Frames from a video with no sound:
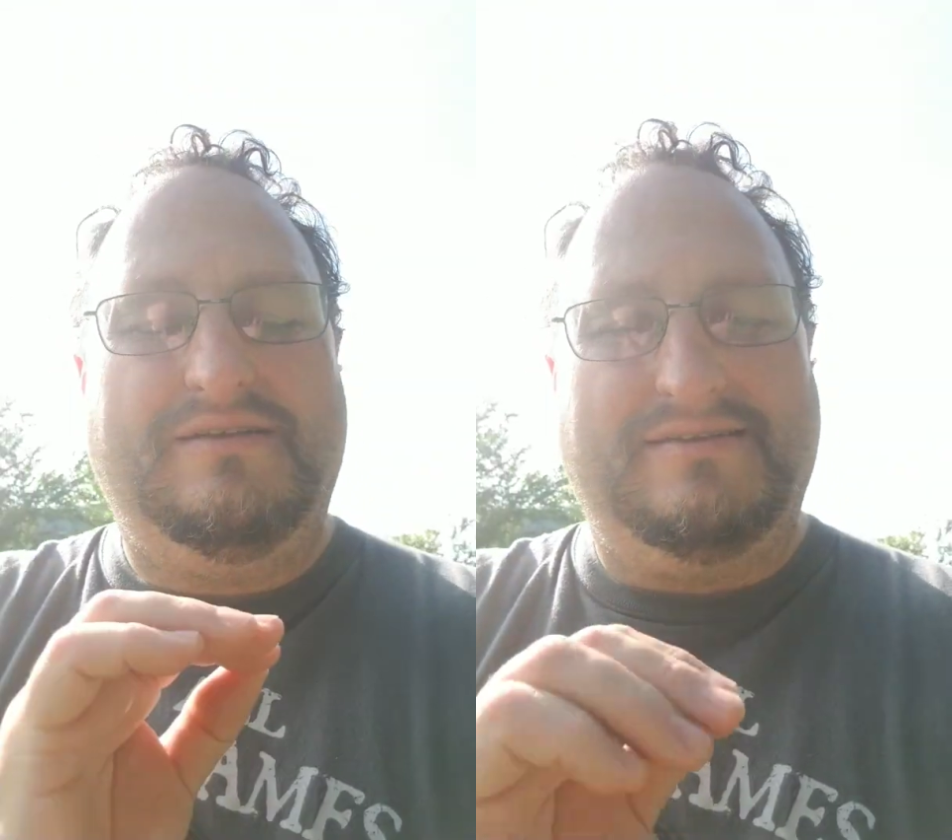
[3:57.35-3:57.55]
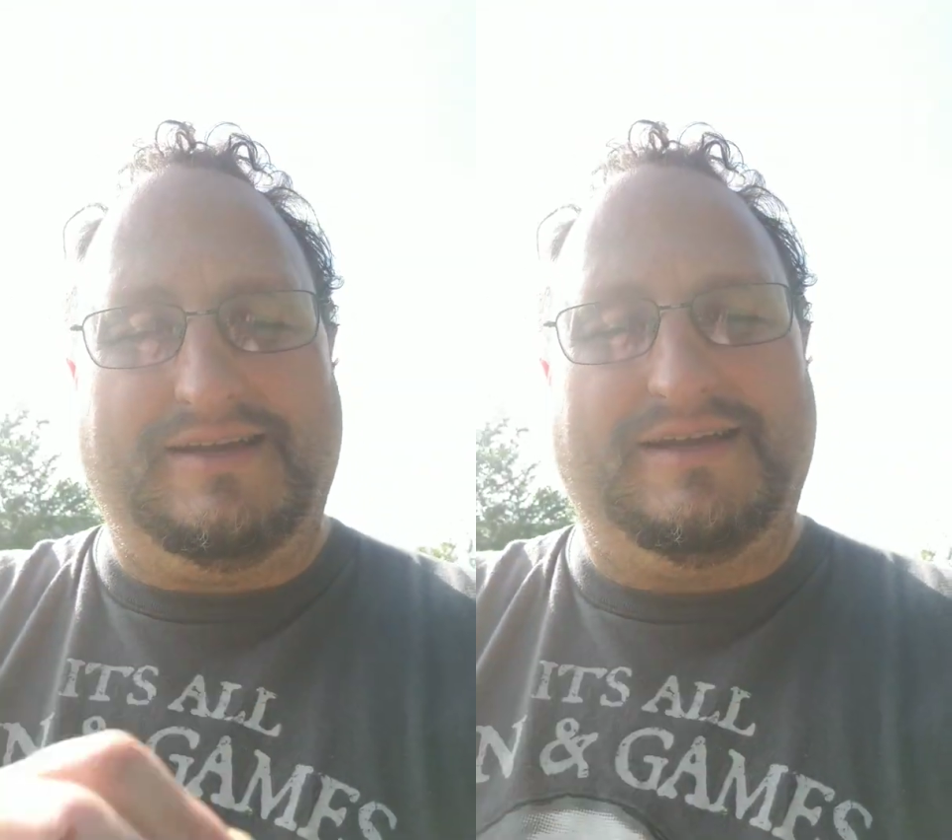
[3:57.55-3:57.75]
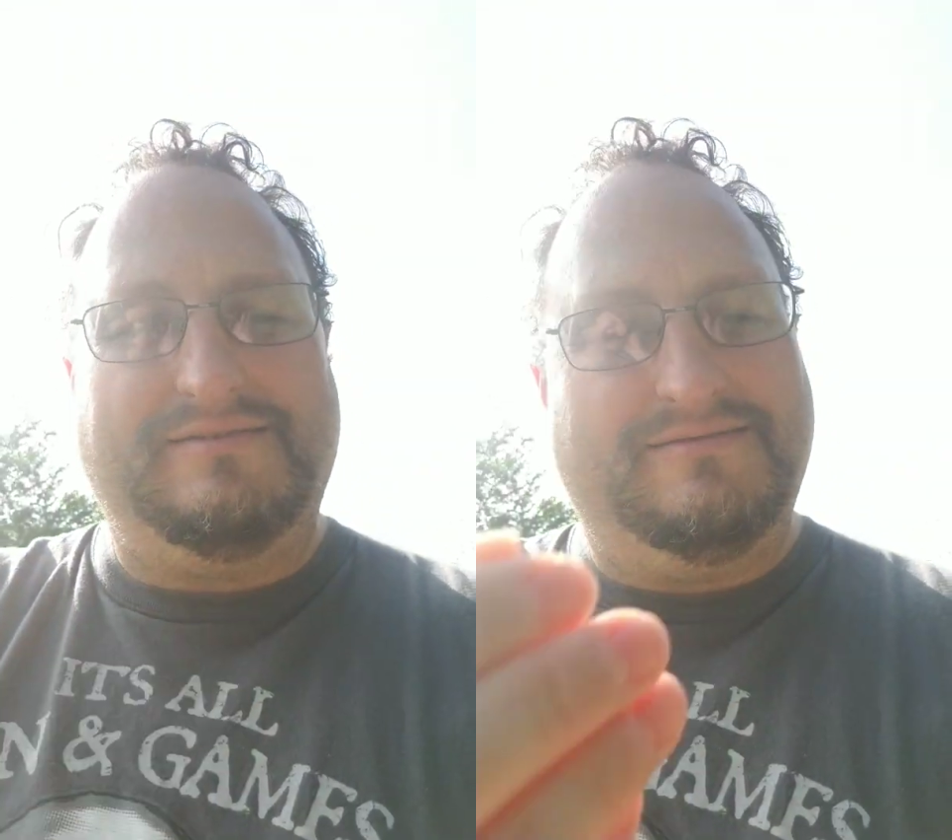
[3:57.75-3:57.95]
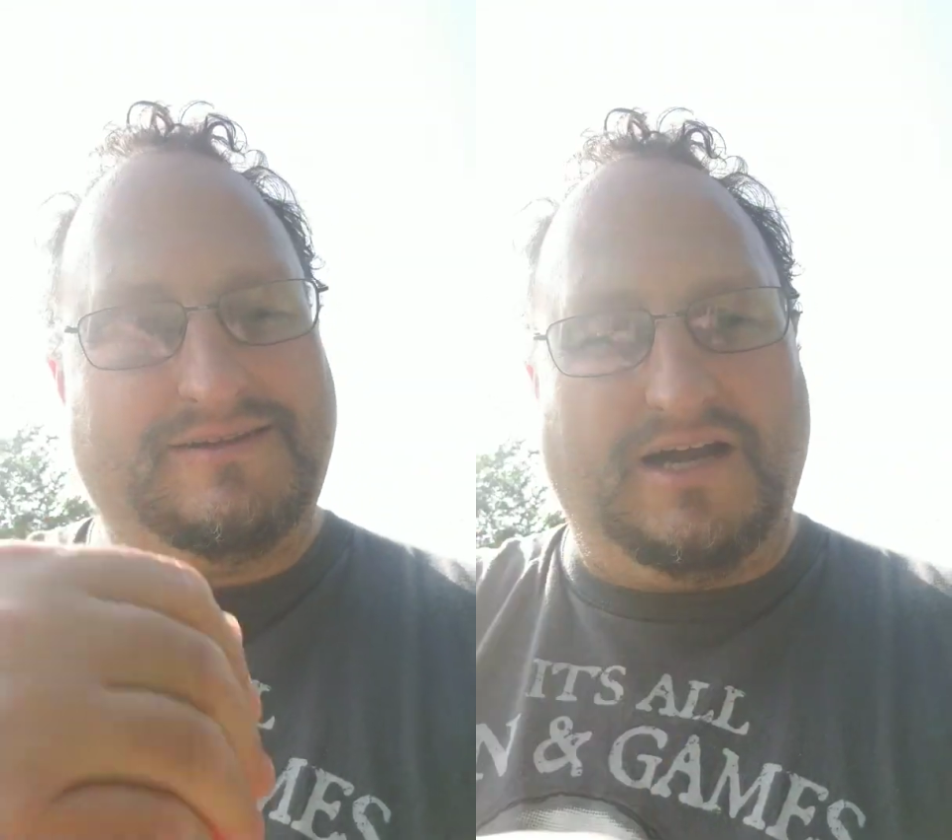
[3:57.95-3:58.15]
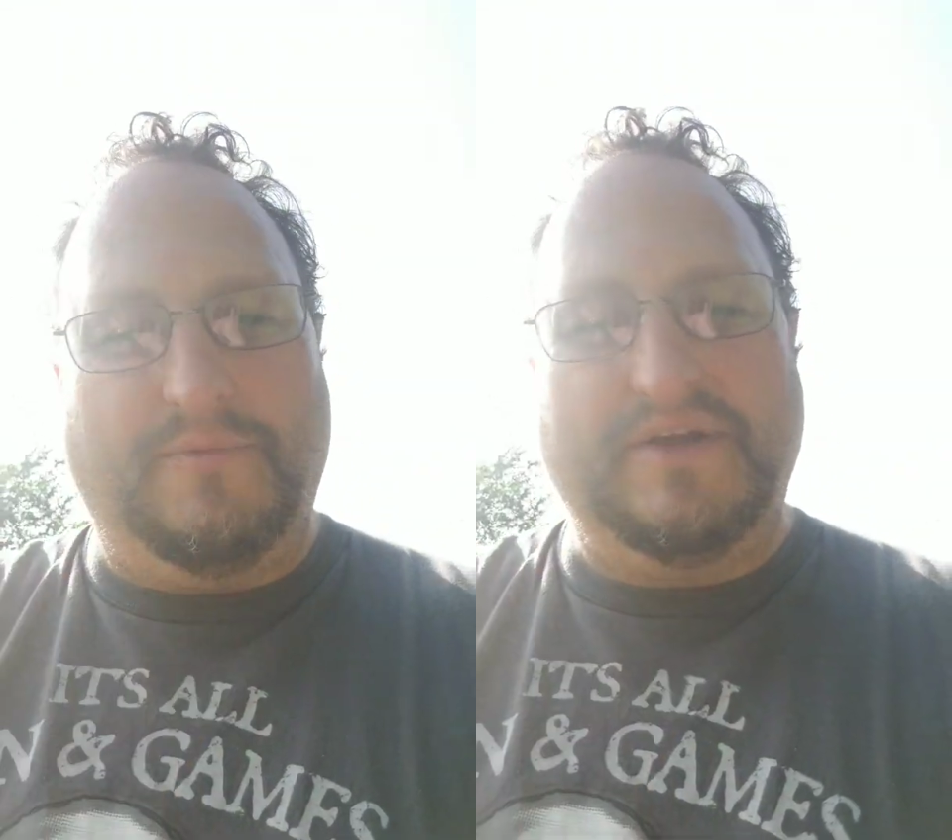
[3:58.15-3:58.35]
again,
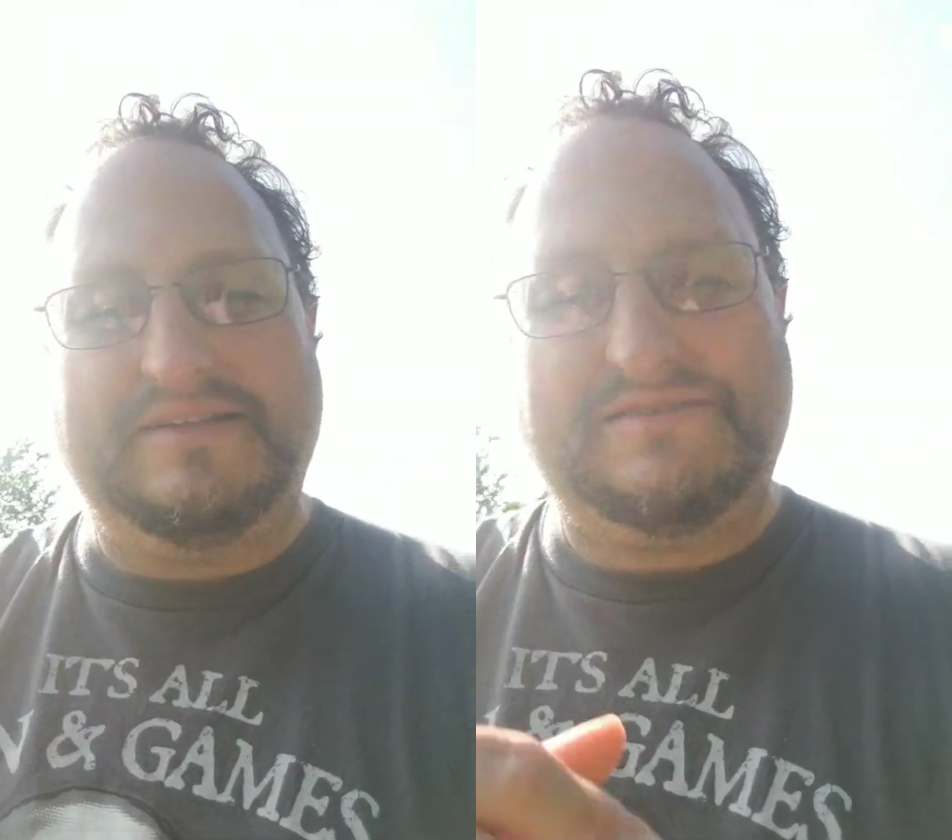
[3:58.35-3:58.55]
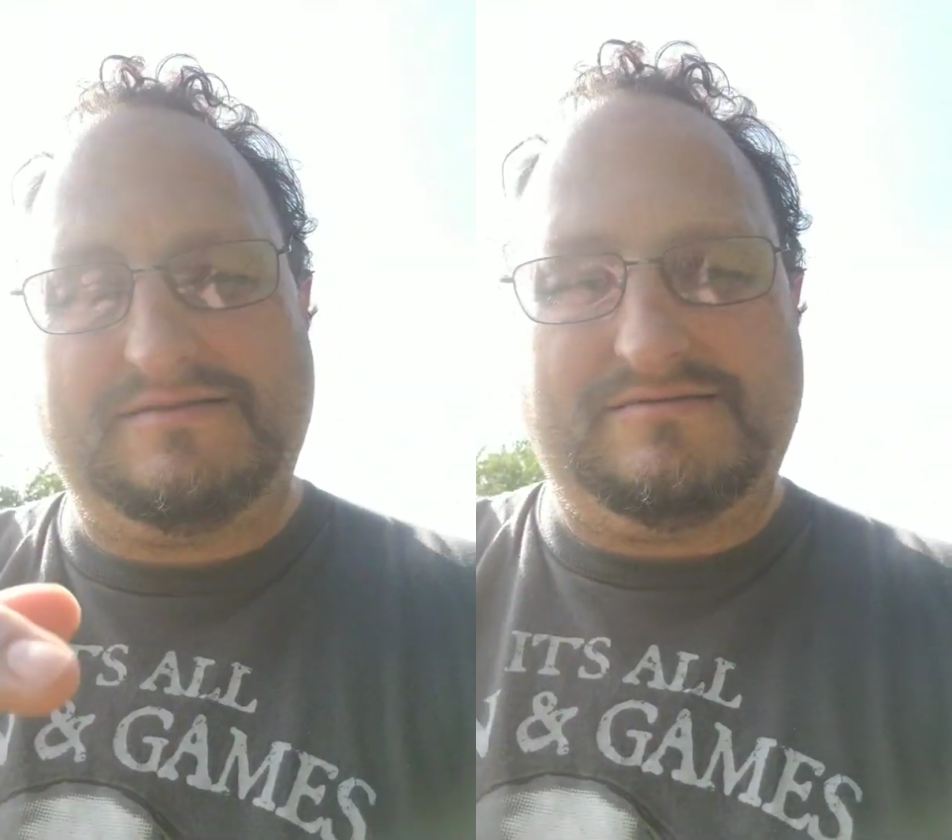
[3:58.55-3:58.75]
comments,